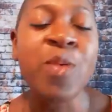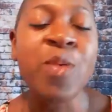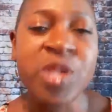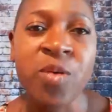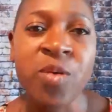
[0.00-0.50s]
was
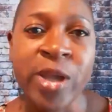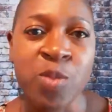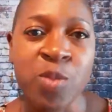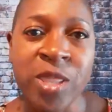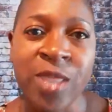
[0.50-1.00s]
an
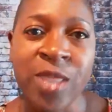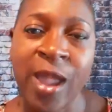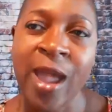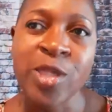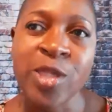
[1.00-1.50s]
arrangement that they had.